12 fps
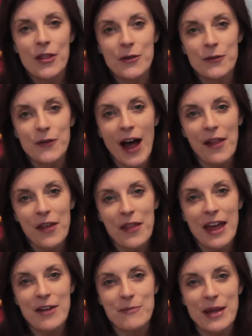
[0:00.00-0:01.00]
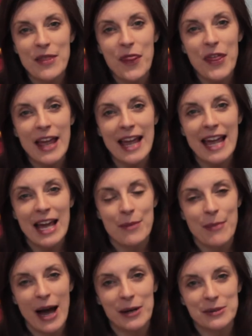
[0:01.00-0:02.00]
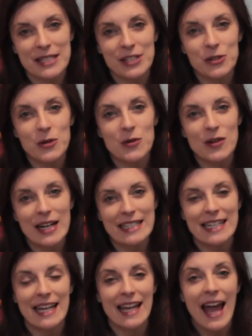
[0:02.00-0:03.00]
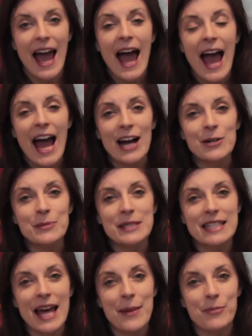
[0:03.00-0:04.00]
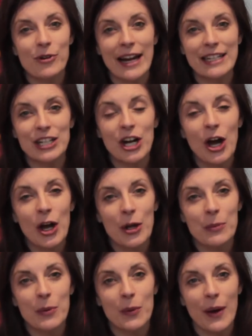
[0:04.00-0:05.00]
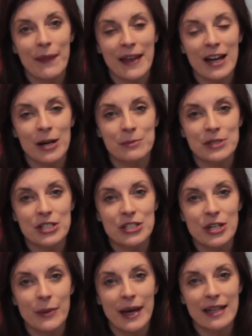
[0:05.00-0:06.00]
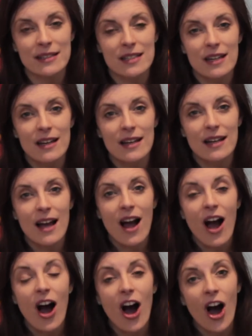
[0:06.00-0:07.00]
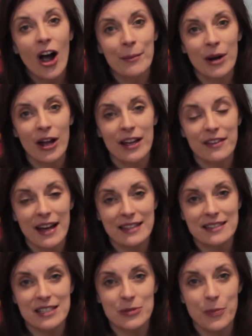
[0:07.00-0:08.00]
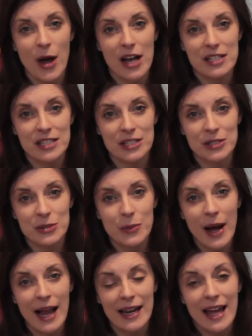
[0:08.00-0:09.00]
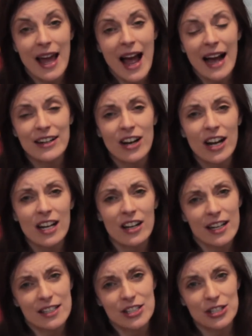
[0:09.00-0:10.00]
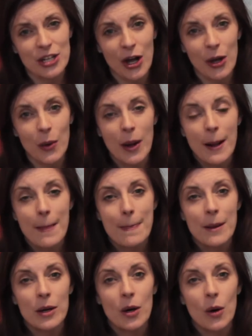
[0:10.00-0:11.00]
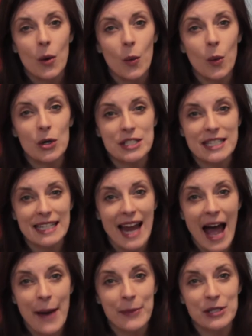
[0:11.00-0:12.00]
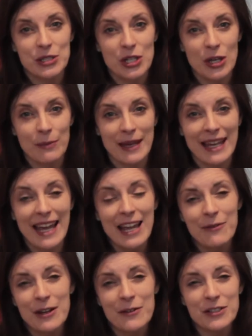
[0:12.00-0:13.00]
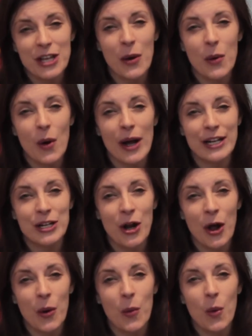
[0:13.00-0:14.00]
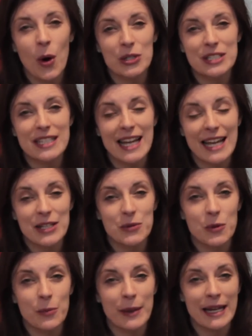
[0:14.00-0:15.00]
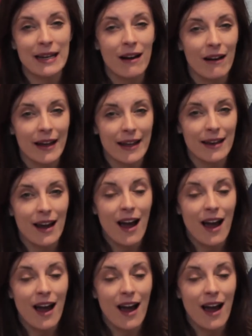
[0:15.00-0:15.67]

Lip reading: The fact that they've been thinking about it already helps their brain cope when they come to do it. I'm like that as a person as well, and I like to know what's going to happen to me. Even if I don't quite know what it will be like,